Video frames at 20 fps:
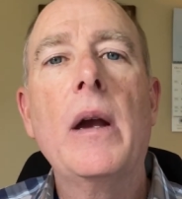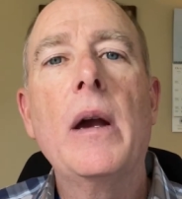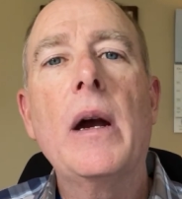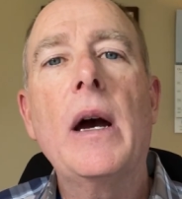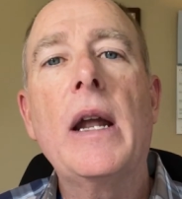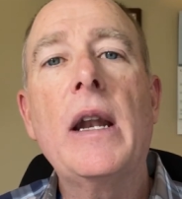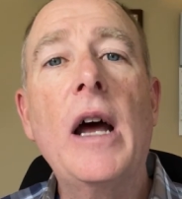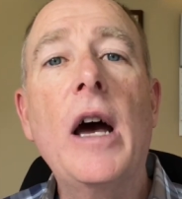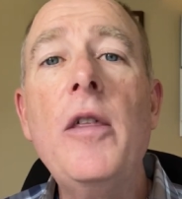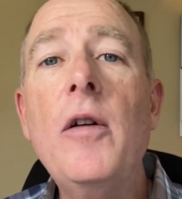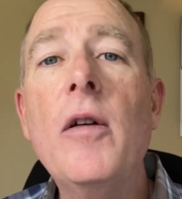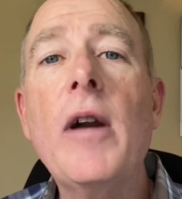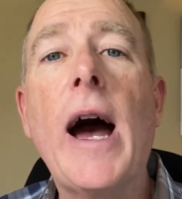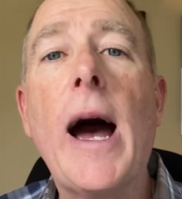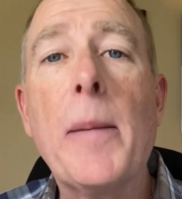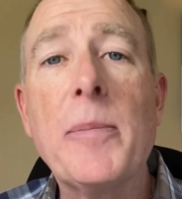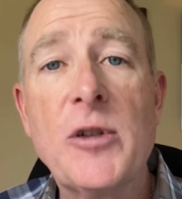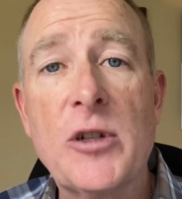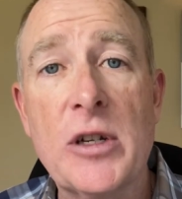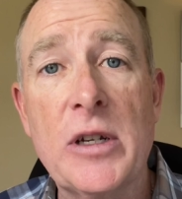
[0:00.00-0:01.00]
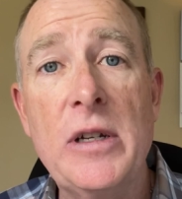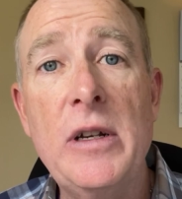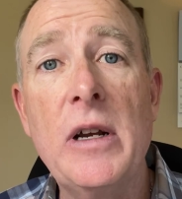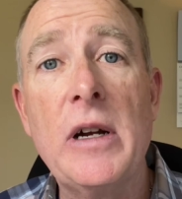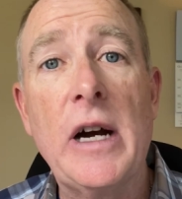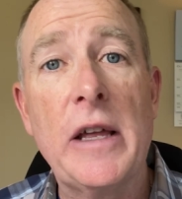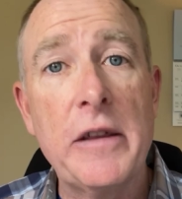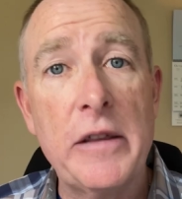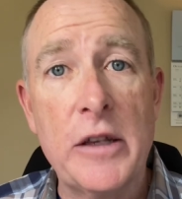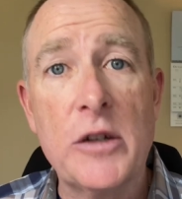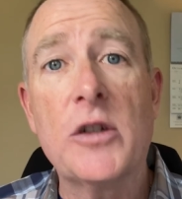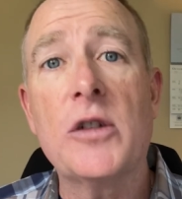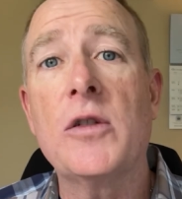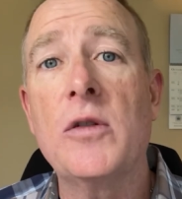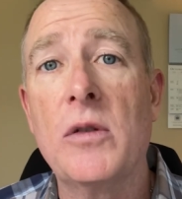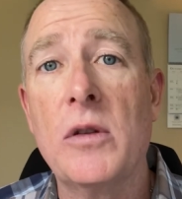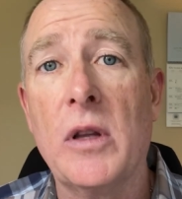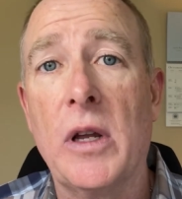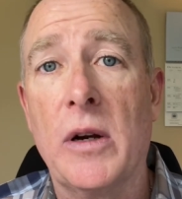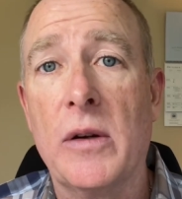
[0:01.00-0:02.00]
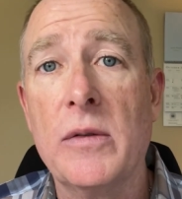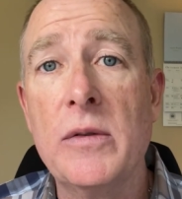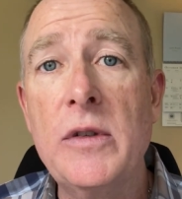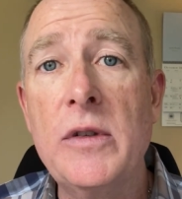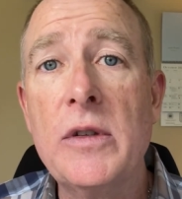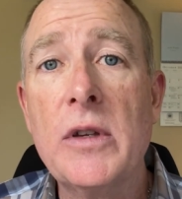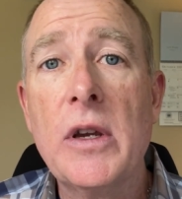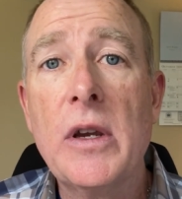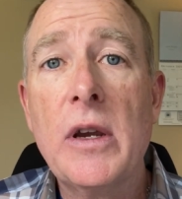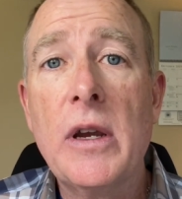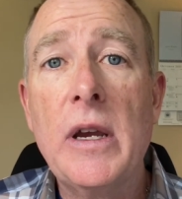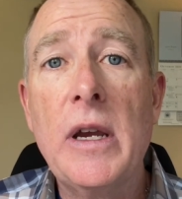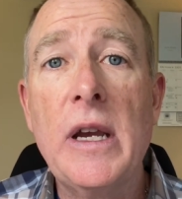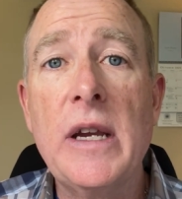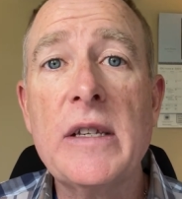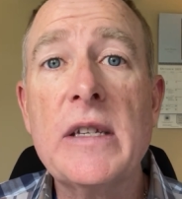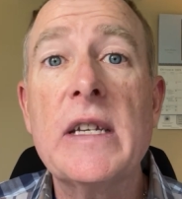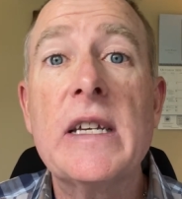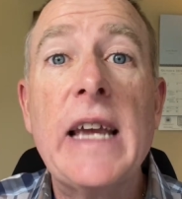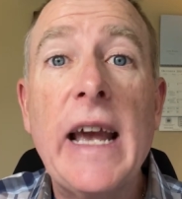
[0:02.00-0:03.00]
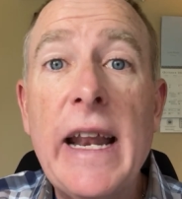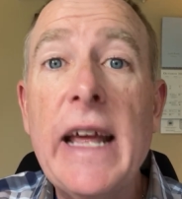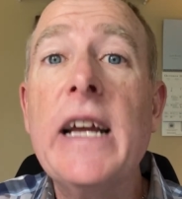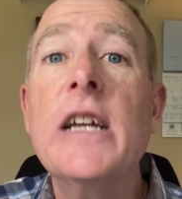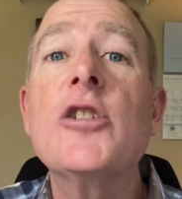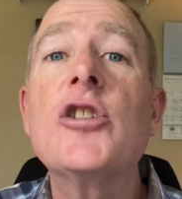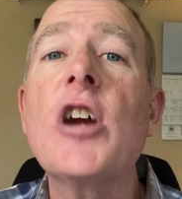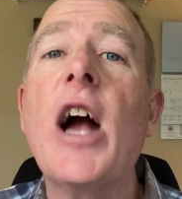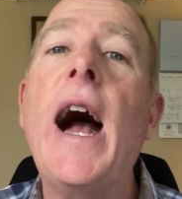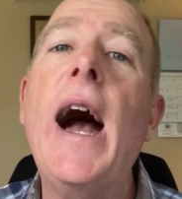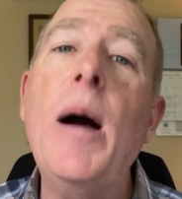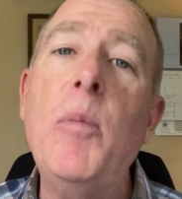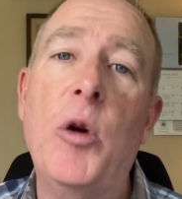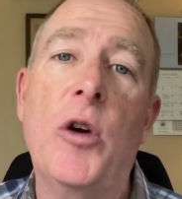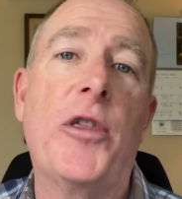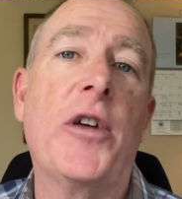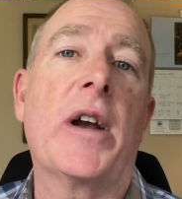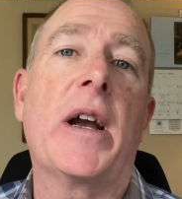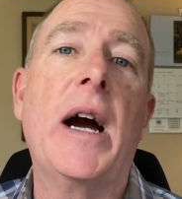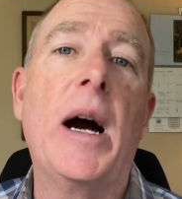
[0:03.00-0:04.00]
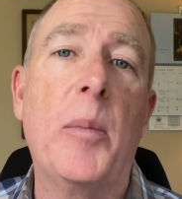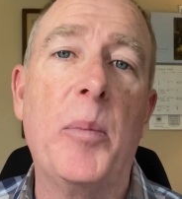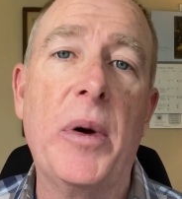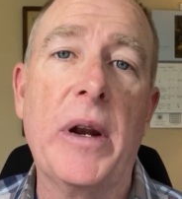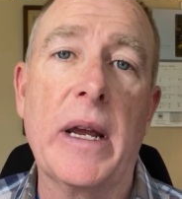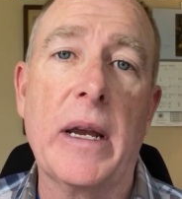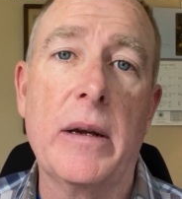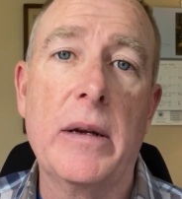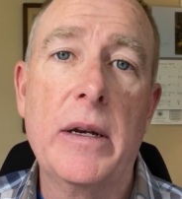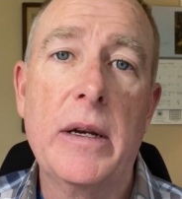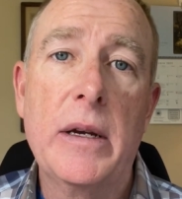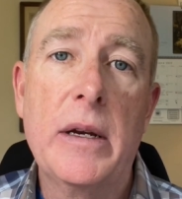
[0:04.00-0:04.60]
Another option, other than student loans, is getting a job with a company,